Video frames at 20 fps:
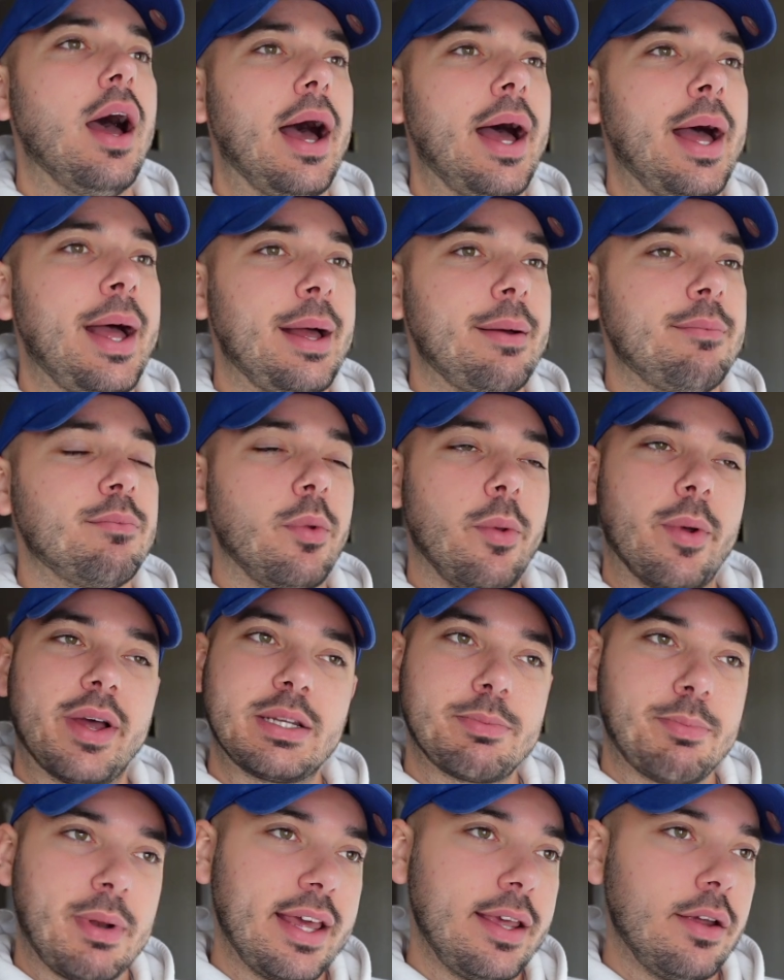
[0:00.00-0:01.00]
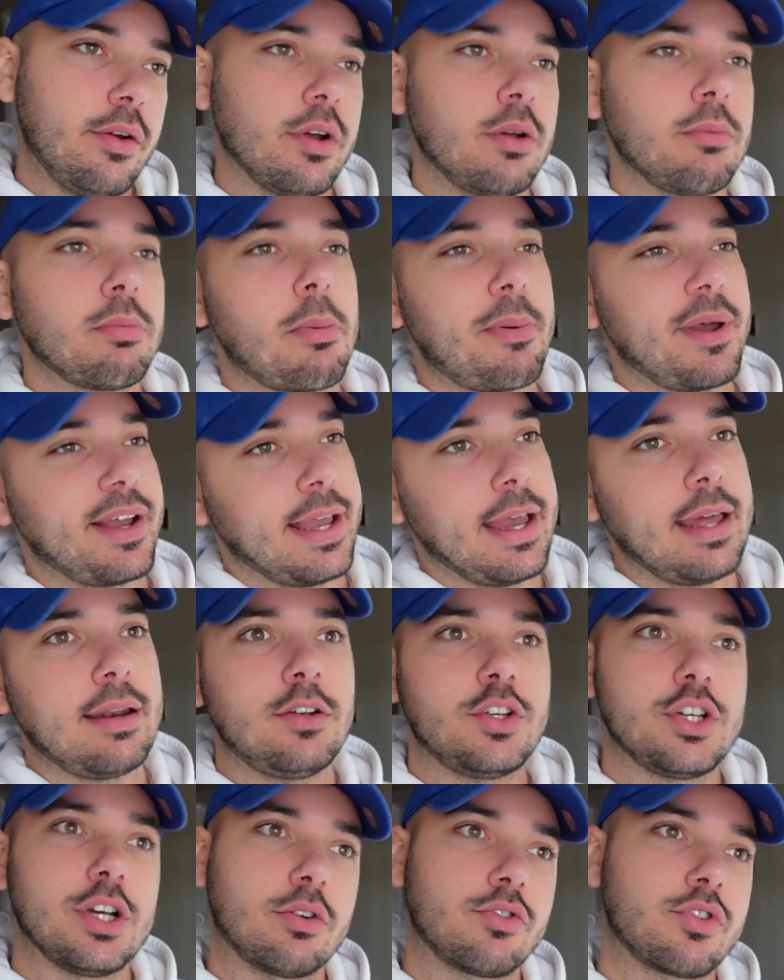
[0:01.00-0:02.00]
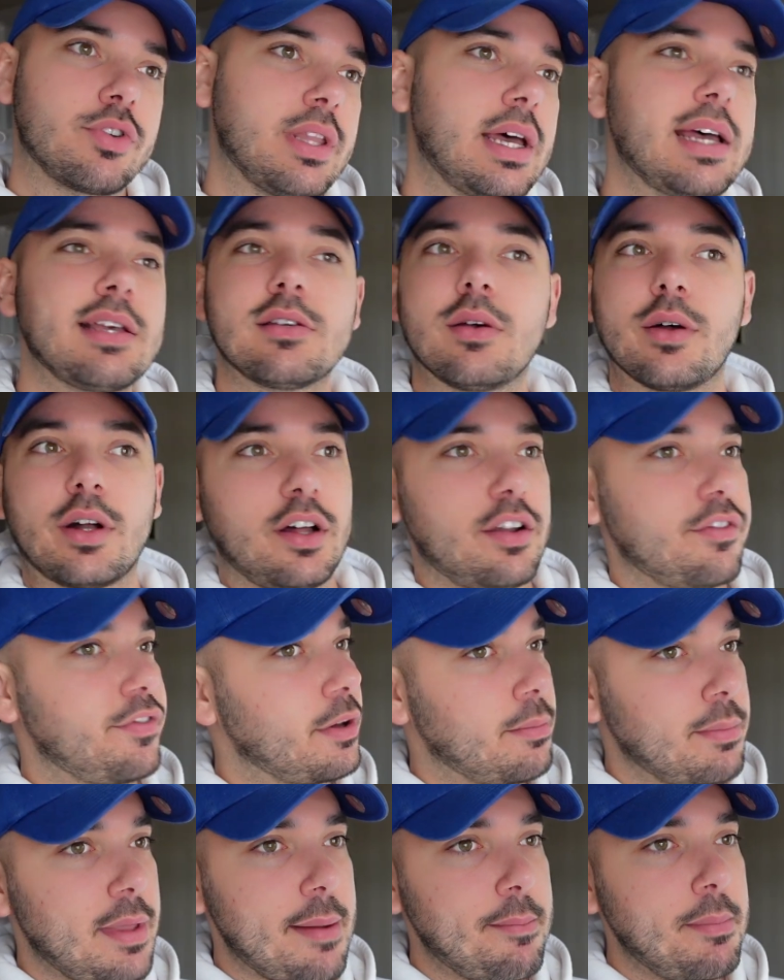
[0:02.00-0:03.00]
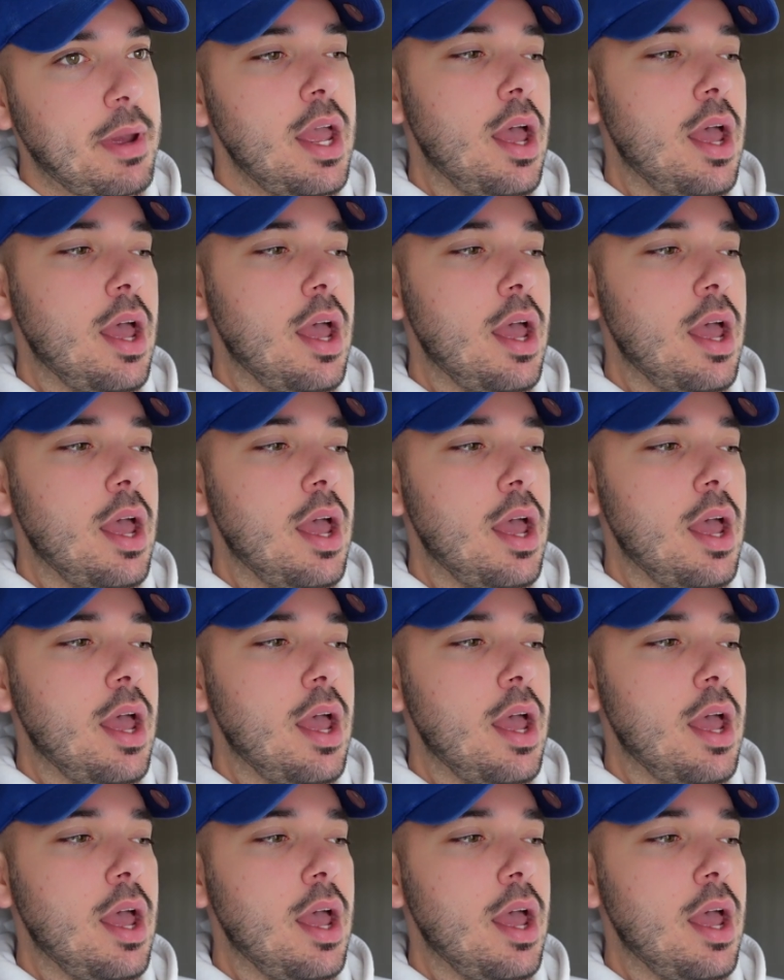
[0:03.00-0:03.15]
We went to playgroup, but again, children there, so I can't film them.